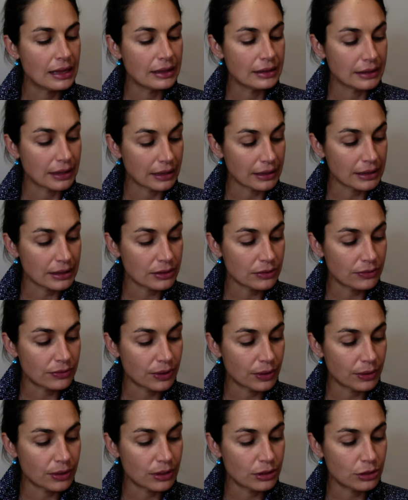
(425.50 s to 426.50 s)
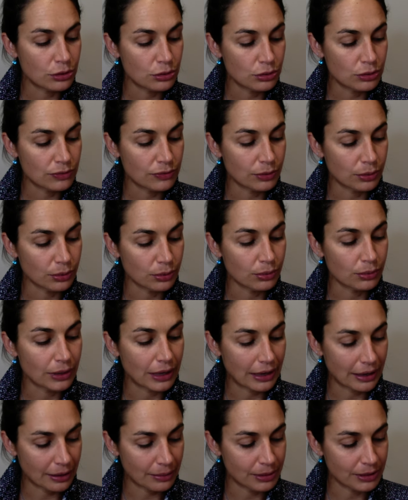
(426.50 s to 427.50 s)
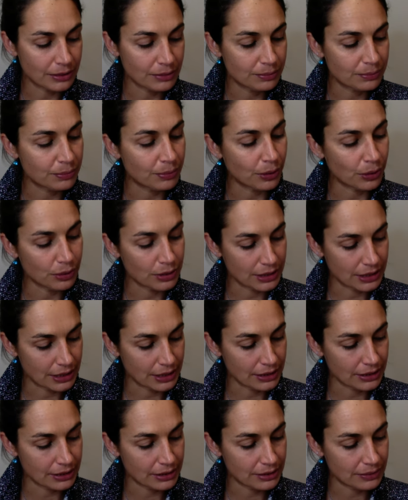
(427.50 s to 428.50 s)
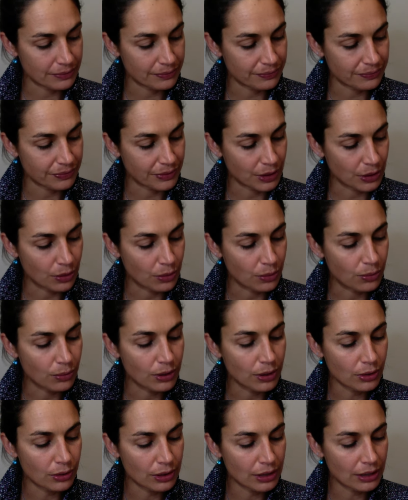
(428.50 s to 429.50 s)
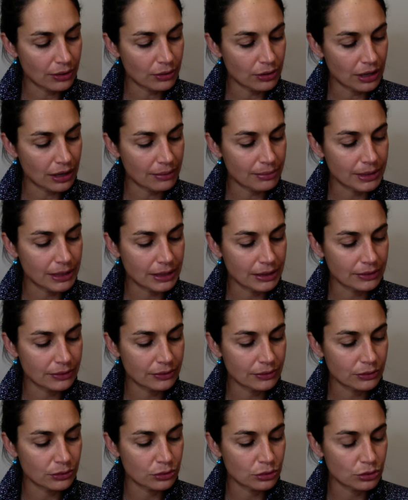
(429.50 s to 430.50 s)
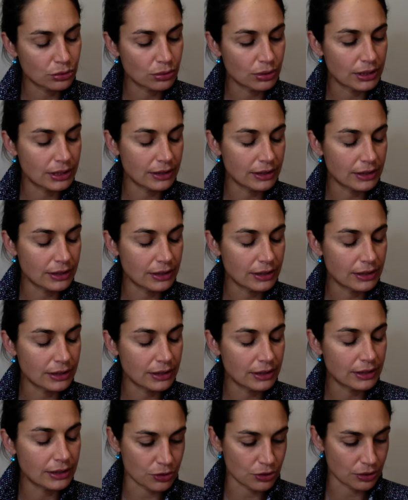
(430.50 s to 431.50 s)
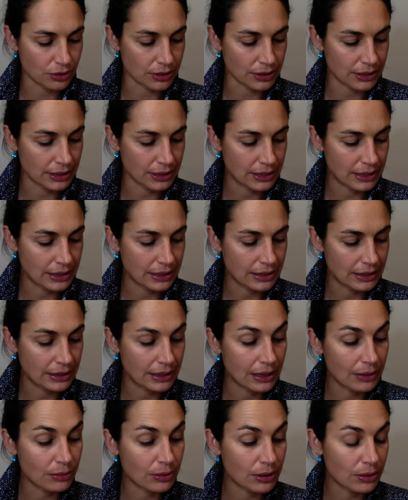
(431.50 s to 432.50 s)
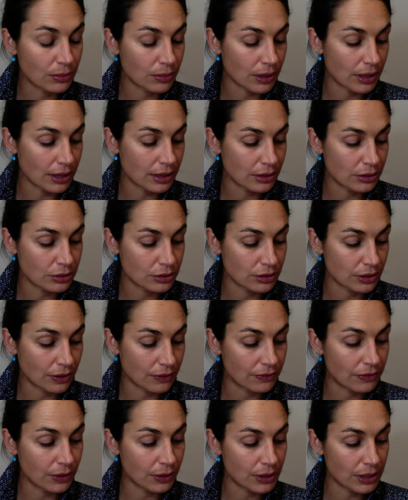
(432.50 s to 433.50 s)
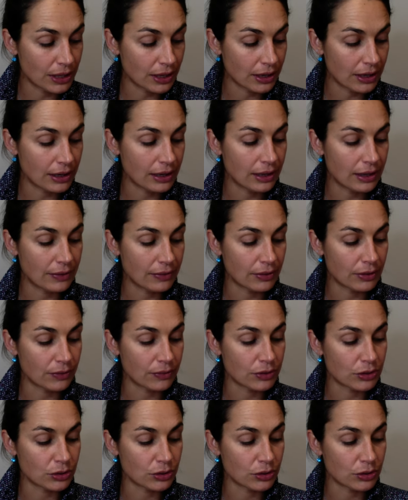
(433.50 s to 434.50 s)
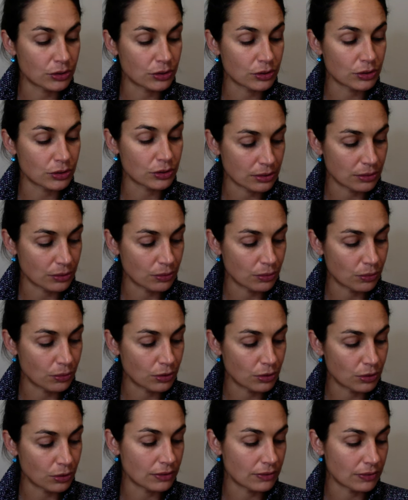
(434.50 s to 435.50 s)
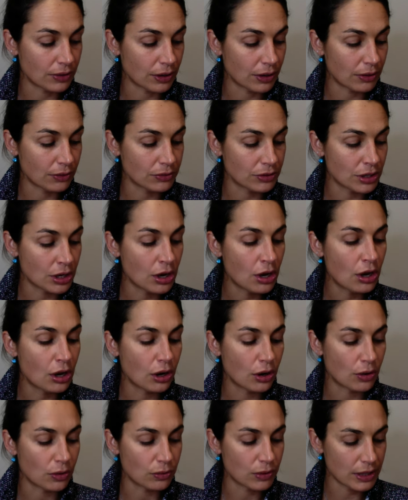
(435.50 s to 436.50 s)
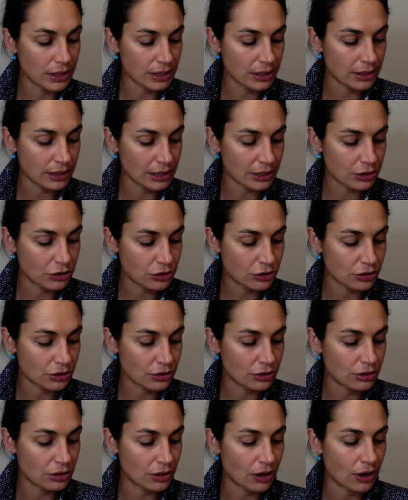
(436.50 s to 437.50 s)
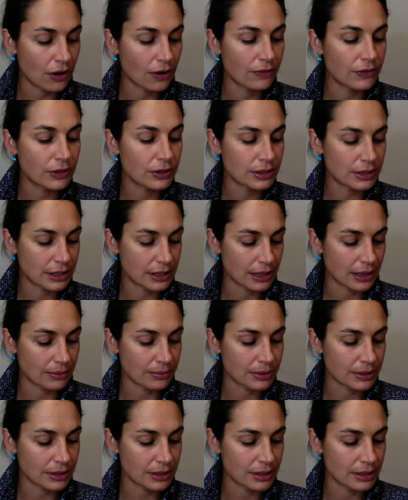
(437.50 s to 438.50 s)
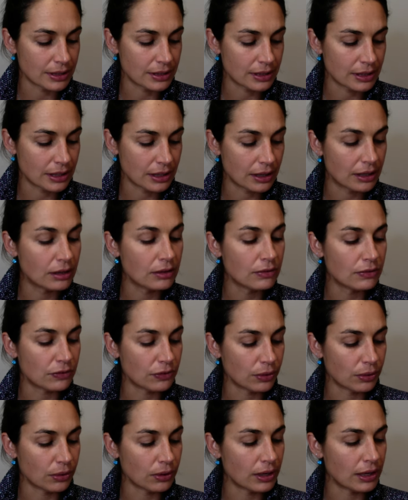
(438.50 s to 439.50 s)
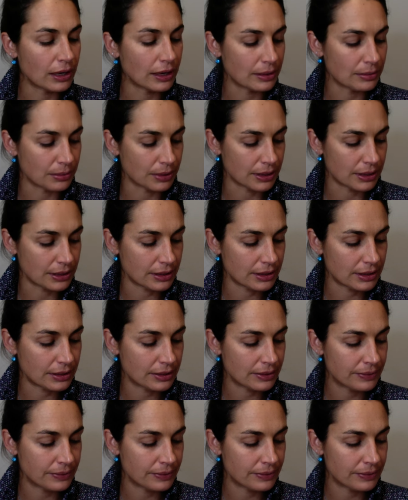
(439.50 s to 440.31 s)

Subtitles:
That is a very useful habit process. We are now coming to a different option that requires a very high level of trust, which involves a reconnection of the synapses in full alignment.